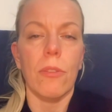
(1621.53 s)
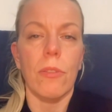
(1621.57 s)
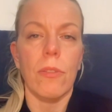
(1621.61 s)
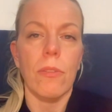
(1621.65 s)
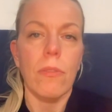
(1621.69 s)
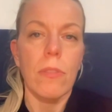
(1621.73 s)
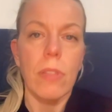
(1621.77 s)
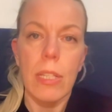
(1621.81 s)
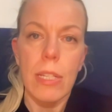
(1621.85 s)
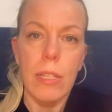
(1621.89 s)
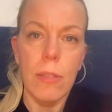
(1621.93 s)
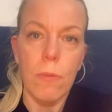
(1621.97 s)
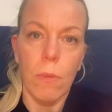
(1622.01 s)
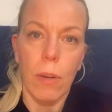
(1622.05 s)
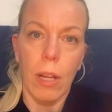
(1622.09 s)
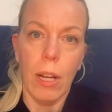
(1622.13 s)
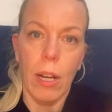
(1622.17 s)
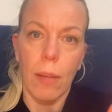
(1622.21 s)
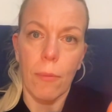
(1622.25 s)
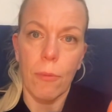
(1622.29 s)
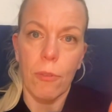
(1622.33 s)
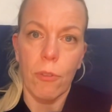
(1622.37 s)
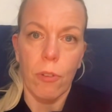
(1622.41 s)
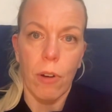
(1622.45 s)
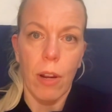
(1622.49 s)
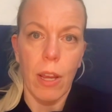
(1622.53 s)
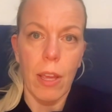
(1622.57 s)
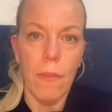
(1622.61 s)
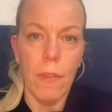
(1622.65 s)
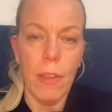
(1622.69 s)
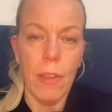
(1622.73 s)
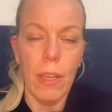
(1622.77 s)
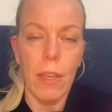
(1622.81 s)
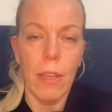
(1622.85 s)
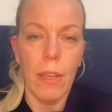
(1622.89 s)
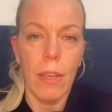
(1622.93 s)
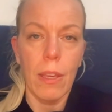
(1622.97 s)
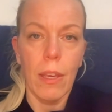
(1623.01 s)
use this while I'm
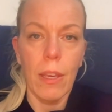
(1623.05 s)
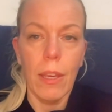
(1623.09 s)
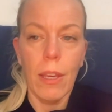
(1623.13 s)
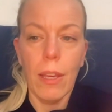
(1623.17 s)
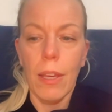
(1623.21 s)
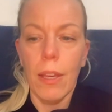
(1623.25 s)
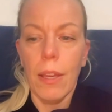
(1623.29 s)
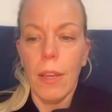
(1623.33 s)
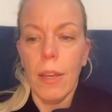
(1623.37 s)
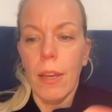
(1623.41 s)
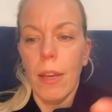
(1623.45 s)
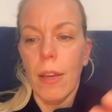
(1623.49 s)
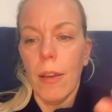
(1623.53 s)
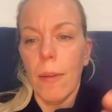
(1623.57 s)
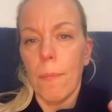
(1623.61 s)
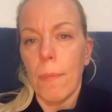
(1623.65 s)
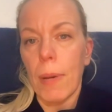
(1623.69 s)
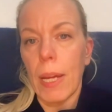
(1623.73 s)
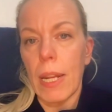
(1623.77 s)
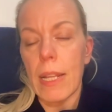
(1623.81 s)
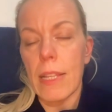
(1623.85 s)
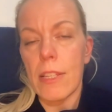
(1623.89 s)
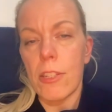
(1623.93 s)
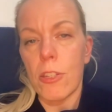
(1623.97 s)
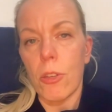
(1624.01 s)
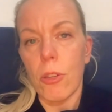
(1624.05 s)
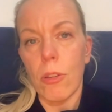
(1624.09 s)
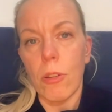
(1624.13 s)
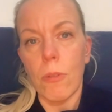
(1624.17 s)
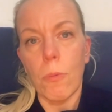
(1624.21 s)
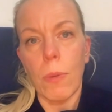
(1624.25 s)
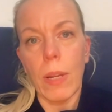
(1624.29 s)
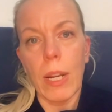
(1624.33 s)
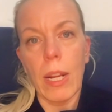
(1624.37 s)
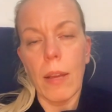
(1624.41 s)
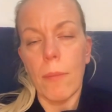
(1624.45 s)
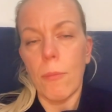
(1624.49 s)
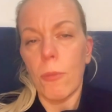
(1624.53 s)
driving. But it's good
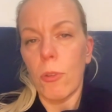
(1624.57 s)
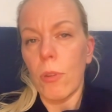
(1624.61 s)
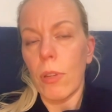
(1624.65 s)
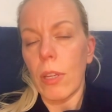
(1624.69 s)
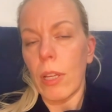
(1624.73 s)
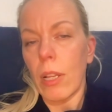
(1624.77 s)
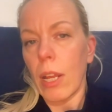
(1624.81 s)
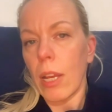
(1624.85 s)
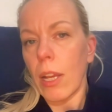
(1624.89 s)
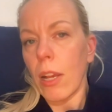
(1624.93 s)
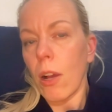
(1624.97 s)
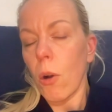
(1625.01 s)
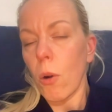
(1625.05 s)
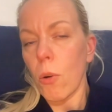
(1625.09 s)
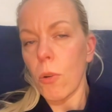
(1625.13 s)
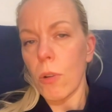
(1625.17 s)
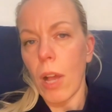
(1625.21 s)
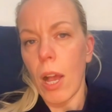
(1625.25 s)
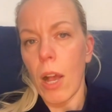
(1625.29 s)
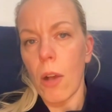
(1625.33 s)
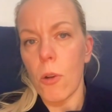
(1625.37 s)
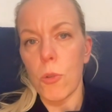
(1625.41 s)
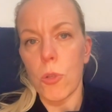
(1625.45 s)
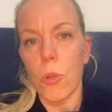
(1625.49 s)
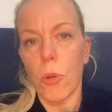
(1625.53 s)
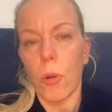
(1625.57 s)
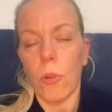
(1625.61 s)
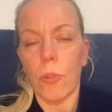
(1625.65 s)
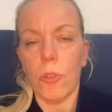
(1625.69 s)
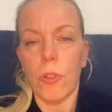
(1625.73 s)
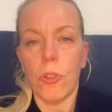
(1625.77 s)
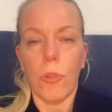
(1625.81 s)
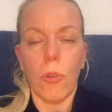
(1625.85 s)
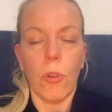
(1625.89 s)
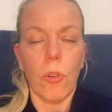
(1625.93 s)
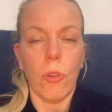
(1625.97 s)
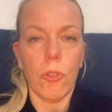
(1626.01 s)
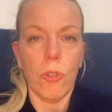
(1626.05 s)
when I'm doing like household
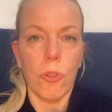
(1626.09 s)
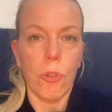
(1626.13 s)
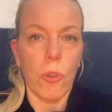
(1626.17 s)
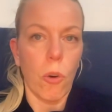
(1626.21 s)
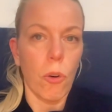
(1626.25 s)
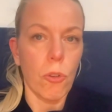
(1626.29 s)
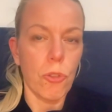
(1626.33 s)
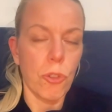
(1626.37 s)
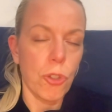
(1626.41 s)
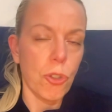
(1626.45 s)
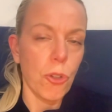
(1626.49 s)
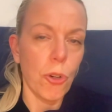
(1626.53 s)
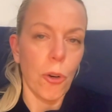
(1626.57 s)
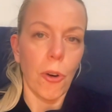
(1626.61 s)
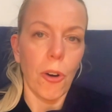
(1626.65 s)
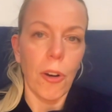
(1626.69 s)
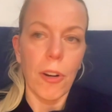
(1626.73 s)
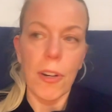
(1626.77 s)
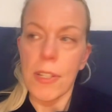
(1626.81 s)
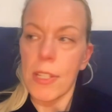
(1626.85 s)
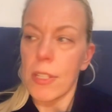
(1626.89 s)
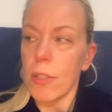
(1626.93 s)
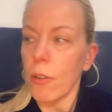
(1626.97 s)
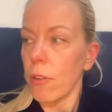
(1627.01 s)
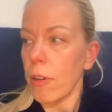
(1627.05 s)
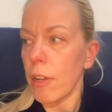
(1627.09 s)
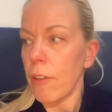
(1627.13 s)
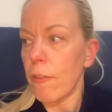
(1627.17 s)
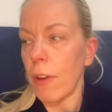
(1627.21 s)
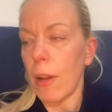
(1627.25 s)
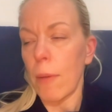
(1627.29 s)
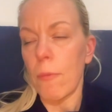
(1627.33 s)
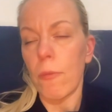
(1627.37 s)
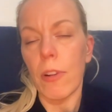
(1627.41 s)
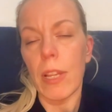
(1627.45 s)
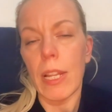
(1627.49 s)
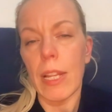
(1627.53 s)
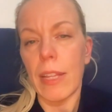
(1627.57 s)
chores, or if
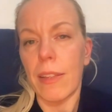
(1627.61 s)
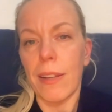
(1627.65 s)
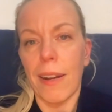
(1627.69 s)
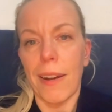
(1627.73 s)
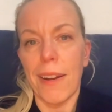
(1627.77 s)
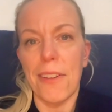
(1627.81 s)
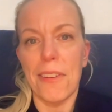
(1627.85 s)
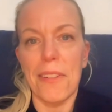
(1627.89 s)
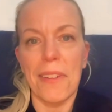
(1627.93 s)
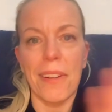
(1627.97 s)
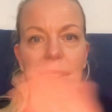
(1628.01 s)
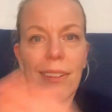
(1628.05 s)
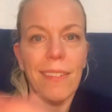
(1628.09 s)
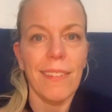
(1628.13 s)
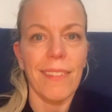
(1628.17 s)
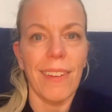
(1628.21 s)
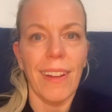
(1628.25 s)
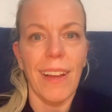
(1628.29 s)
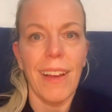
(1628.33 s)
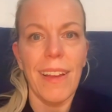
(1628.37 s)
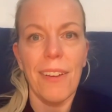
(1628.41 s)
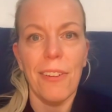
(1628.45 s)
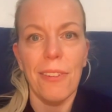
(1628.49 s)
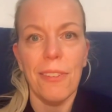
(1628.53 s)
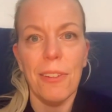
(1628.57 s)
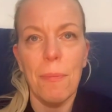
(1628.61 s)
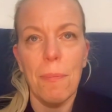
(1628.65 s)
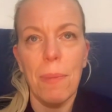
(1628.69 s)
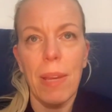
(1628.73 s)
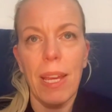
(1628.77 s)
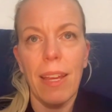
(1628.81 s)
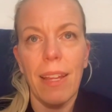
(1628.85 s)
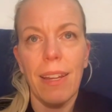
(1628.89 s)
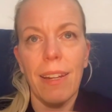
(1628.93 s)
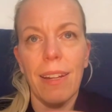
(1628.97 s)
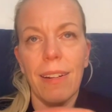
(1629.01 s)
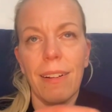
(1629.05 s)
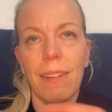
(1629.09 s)
I'm really tired and lie on the
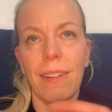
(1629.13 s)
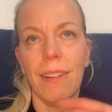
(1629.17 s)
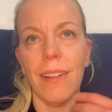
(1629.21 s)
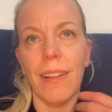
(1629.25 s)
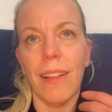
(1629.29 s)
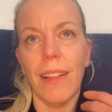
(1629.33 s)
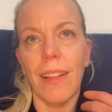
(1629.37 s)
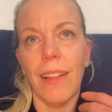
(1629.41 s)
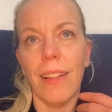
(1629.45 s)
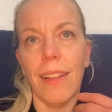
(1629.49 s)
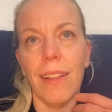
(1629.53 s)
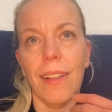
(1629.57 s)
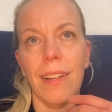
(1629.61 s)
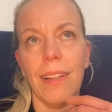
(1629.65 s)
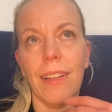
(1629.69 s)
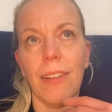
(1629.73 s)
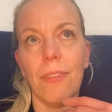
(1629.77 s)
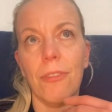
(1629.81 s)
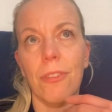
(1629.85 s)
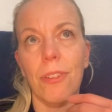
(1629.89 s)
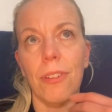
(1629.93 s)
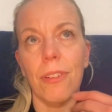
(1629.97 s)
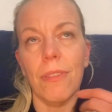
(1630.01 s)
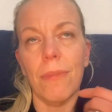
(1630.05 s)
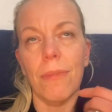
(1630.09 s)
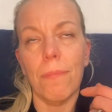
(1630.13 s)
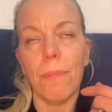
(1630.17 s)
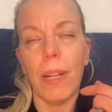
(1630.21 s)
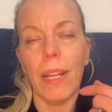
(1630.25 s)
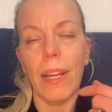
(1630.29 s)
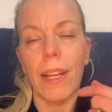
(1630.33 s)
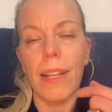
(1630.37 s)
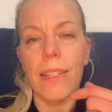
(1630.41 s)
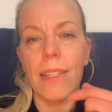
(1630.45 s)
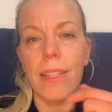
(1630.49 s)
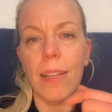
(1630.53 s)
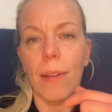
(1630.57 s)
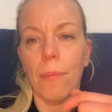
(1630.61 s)
bed and like, oh, I have to
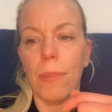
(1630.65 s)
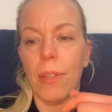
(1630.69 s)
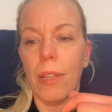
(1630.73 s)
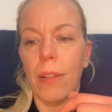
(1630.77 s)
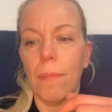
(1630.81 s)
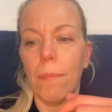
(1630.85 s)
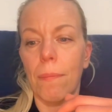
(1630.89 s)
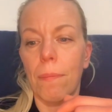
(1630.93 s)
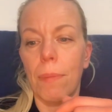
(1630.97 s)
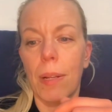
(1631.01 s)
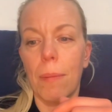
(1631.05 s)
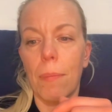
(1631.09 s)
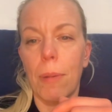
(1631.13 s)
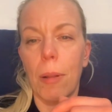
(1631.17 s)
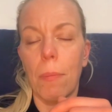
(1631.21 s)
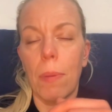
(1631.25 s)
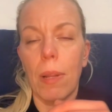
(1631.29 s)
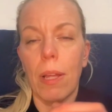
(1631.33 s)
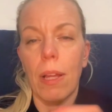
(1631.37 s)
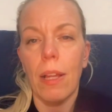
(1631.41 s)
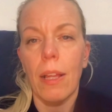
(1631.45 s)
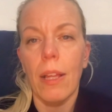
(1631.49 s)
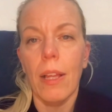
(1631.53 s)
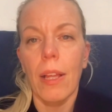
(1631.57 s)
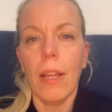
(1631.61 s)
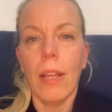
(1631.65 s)
plan something, blah, blah, blah.